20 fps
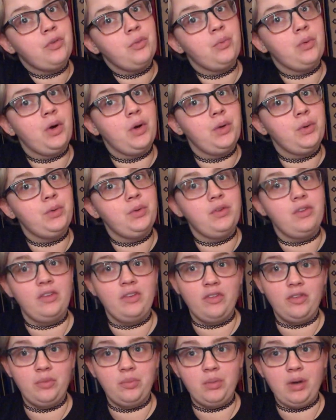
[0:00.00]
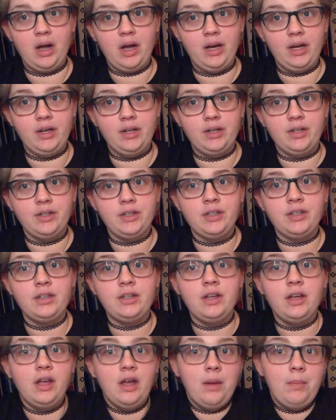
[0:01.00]
Thrones inspired
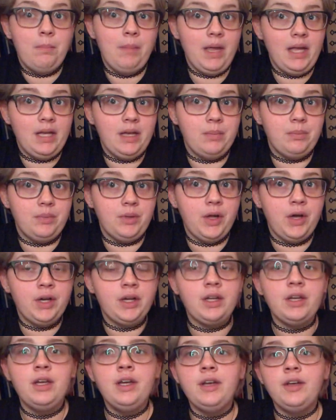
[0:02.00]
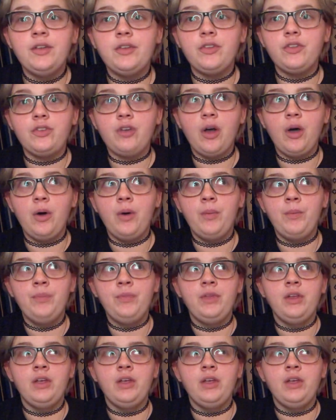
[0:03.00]
makeup look. So,